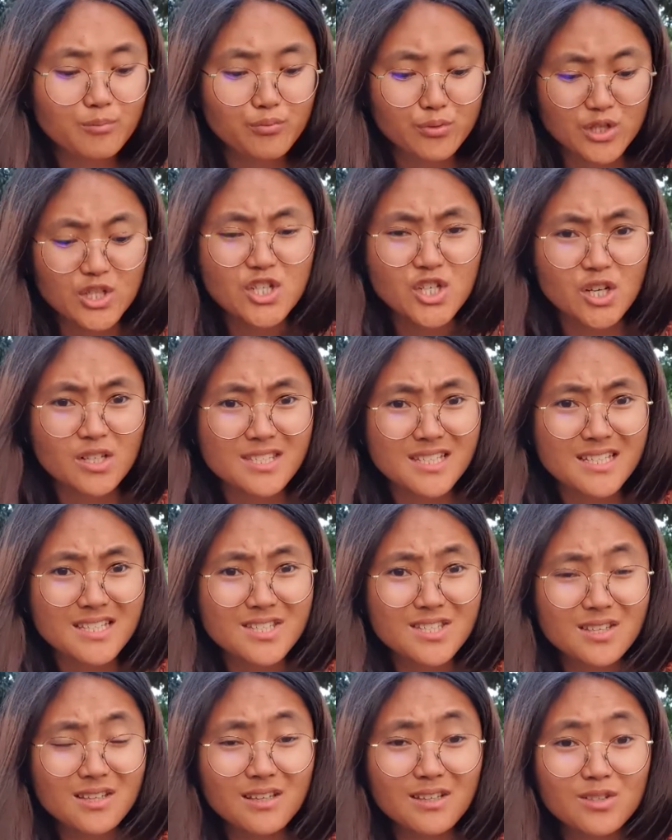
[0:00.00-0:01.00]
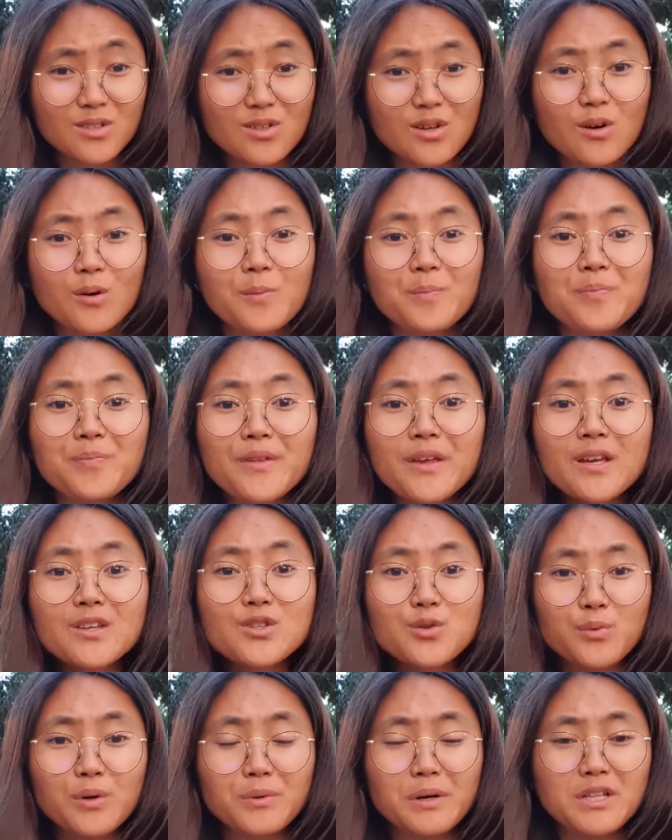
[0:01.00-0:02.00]
pre-shot it,
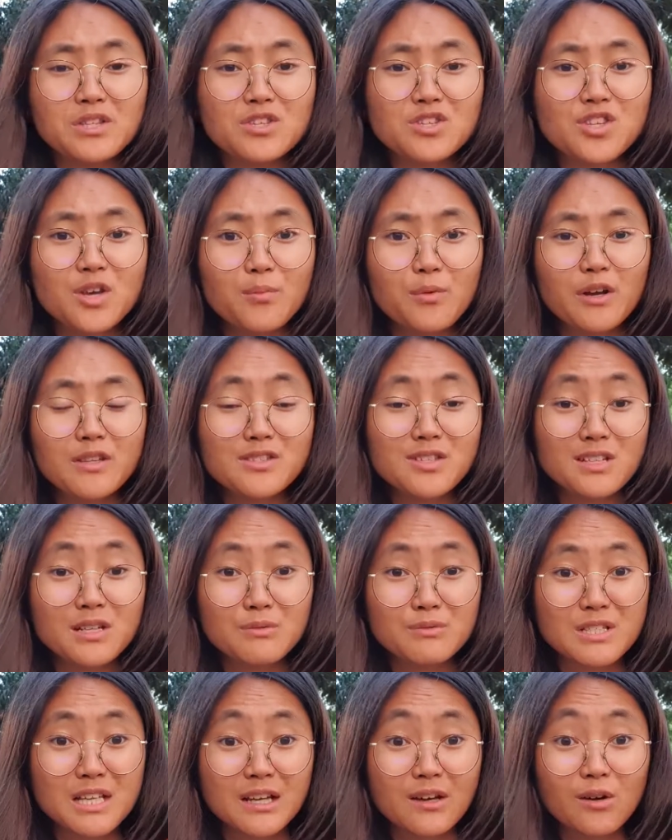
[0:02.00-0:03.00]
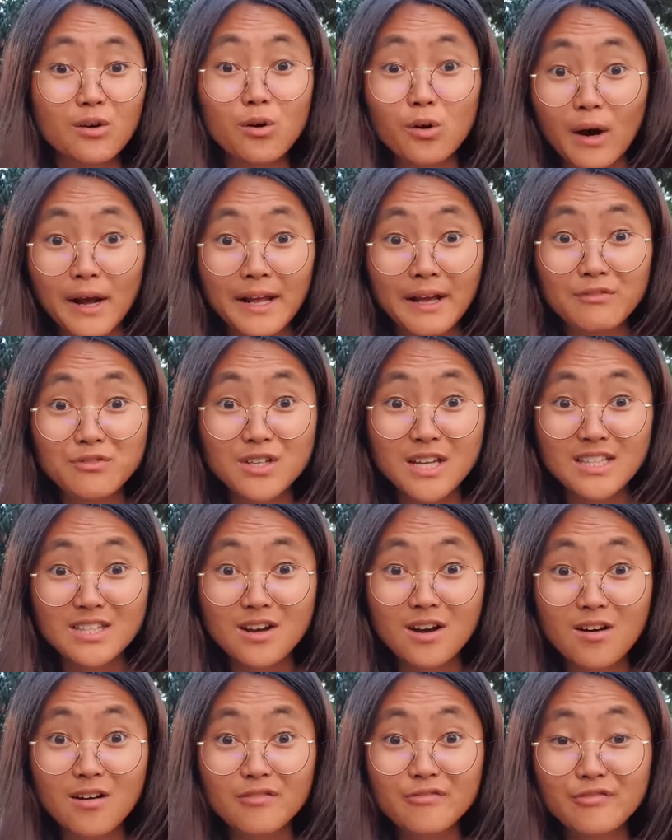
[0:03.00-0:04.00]
So we went to the subway and he was like, oh, I have to get
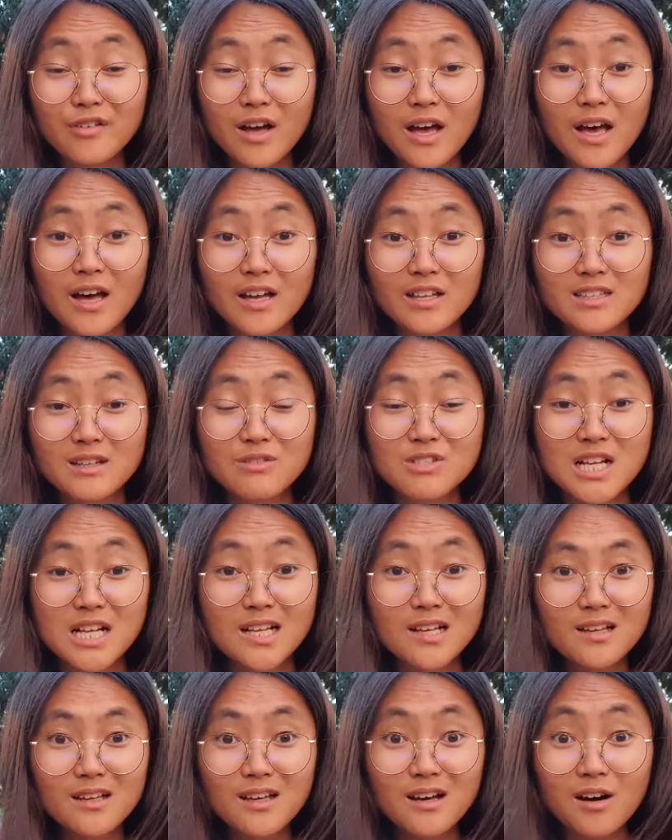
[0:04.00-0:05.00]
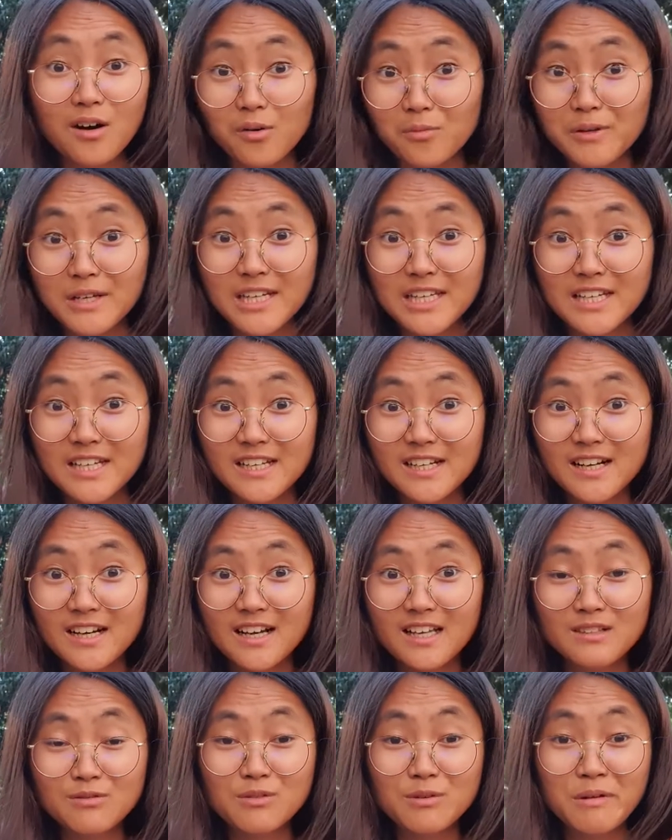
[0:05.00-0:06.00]
off, and I was like, oh really?
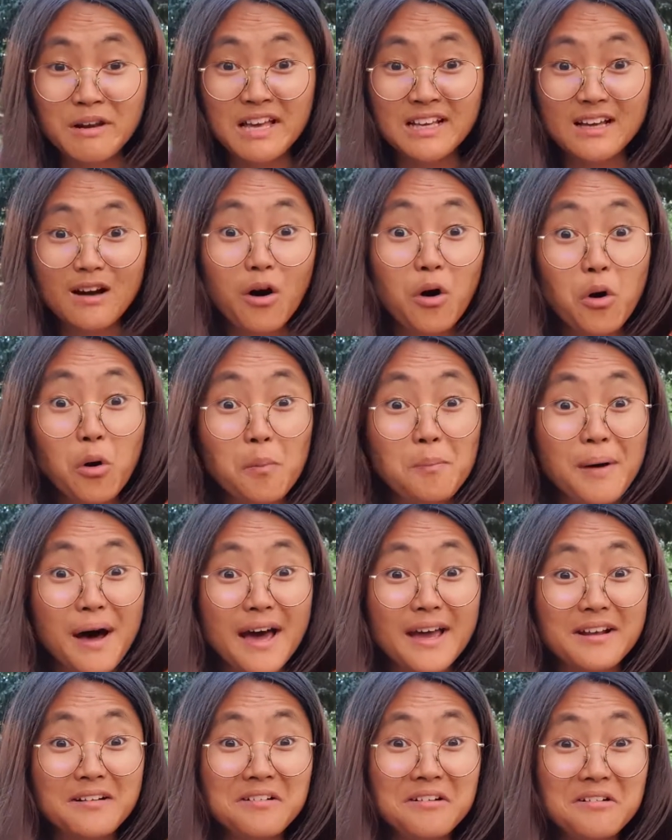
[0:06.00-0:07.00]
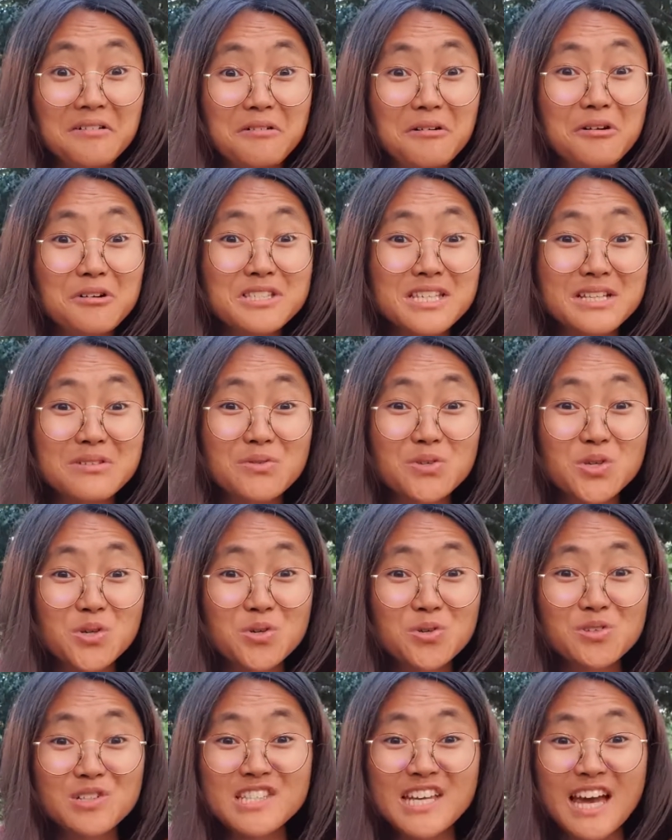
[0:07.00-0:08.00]
And we were like, oh bye, oh that was a
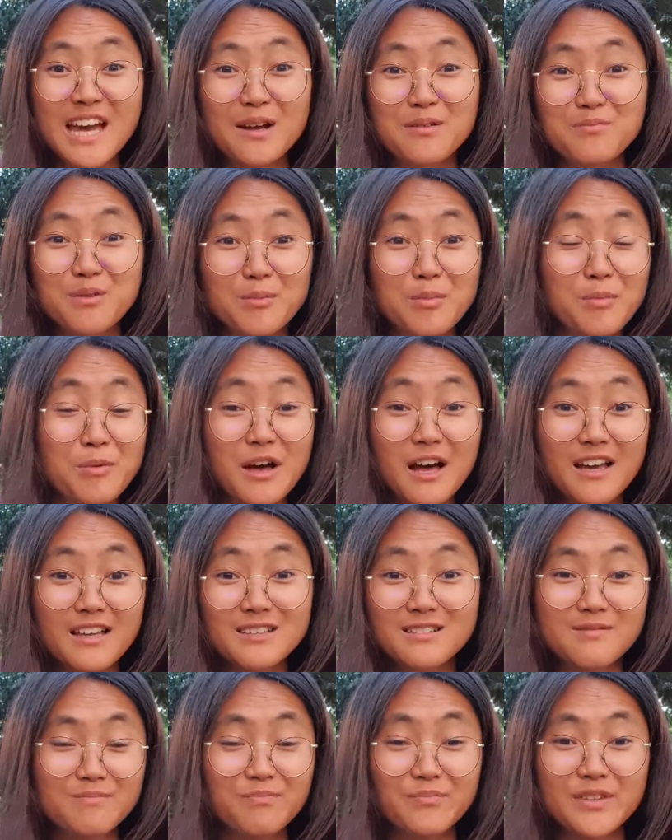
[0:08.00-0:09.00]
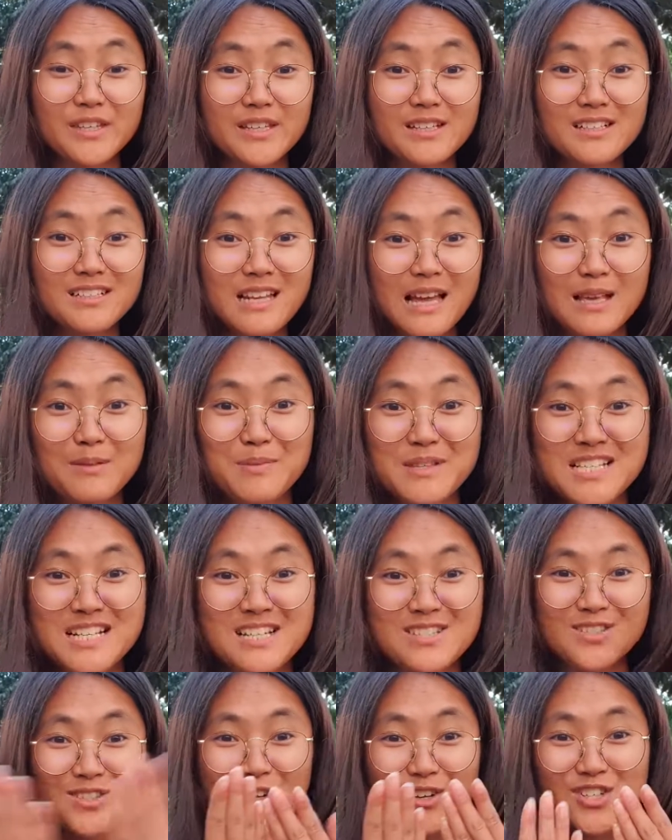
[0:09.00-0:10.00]
cool day, and blah blah blah, and like
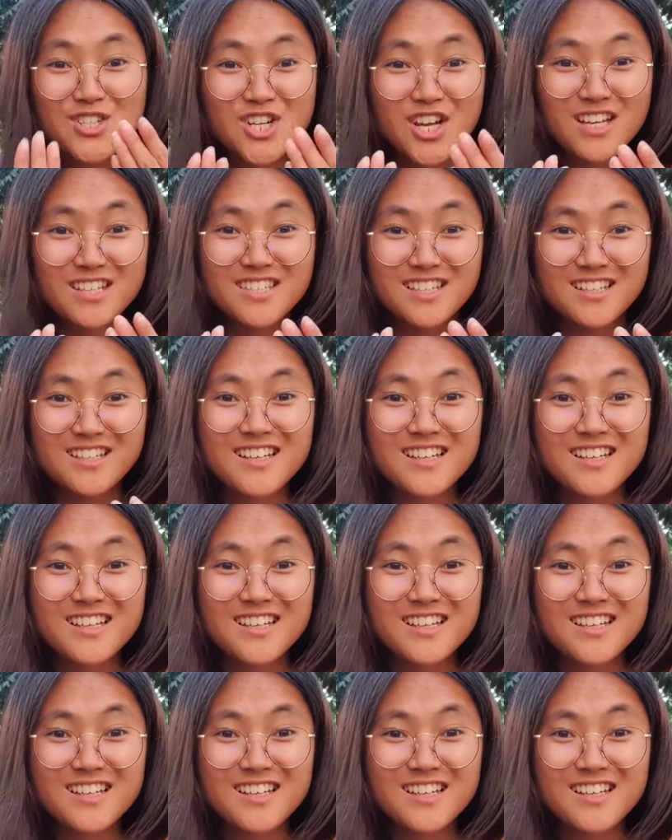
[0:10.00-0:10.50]
basically the door shut.